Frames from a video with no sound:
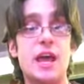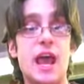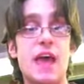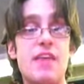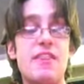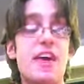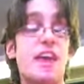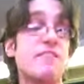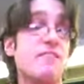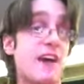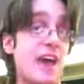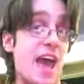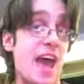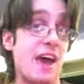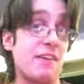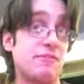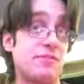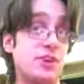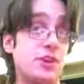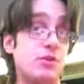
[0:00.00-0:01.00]
and then if I
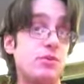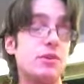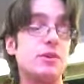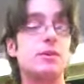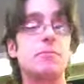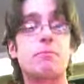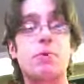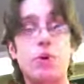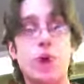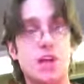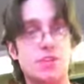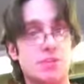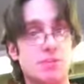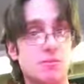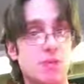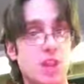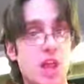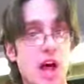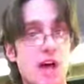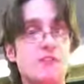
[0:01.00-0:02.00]
have to, put on some
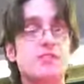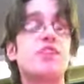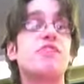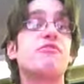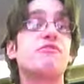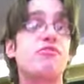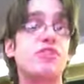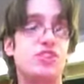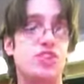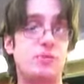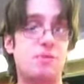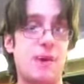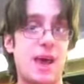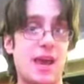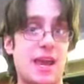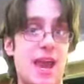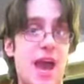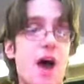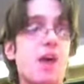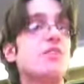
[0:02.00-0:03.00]
gloves, fish it
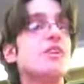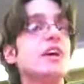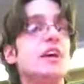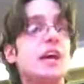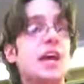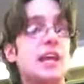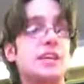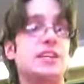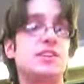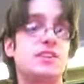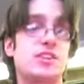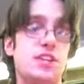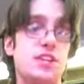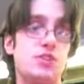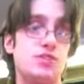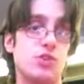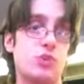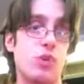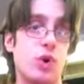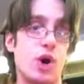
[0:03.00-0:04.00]
back out, and
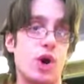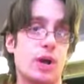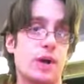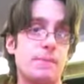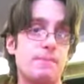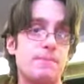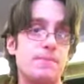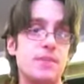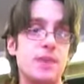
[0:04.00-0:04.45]
continue to work.